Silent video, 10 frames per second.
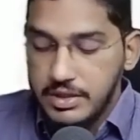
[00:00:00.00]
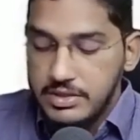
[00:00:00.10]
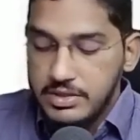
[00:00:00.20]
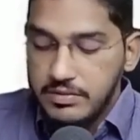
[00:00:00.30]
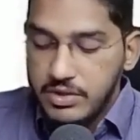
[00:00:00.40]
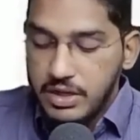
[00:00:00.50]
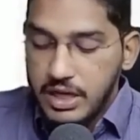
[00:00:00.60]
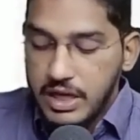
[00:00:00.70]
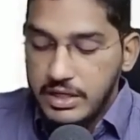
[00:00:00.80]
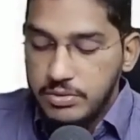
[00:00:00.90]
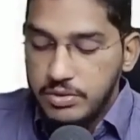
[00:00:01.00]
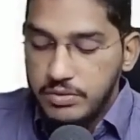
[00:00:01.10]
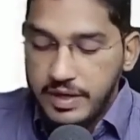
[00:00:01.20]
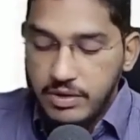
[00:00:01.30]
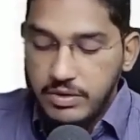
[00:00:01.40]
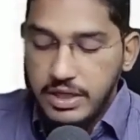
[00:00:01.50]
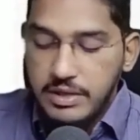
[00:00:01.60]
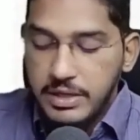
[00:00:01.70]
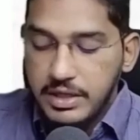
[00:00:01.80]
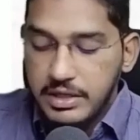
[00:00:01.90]
See, when you are unable to find out any
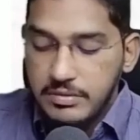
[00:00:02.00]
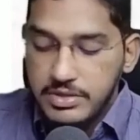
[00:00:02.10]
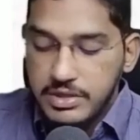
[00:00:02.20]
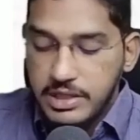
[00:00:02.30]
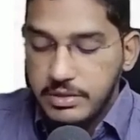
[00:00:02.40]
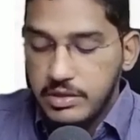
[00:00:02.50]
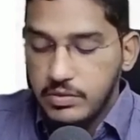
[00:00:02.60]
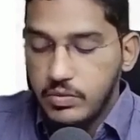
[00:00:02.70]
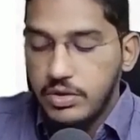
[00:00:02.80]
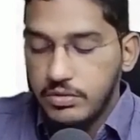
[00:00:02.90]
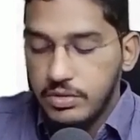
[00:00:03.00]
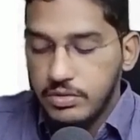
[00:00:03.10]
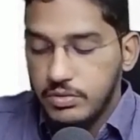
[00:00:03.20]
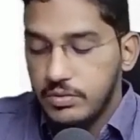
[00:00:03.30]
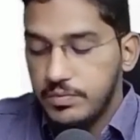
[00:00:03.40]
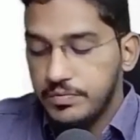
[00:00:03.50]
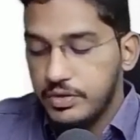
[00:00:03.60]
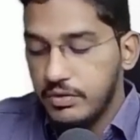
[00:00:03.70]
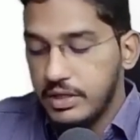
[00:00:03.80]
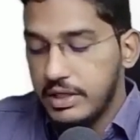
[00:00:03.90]
material misstatement, what you will do?
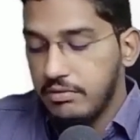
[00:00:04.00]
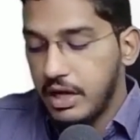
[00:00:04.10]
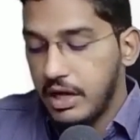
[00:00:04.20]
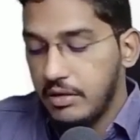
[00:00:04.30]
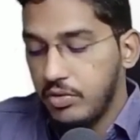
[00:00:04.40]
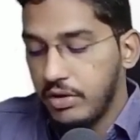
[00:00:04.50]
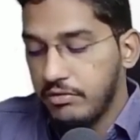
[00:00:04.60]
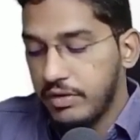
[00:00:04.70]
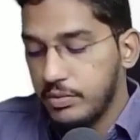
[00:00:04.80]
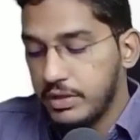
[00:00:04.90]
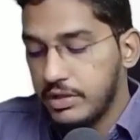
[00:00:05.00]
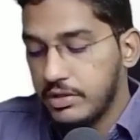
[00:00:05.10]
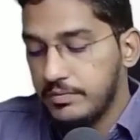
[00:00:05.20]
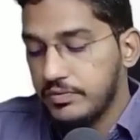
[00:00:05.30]
You will give unmodified opinion.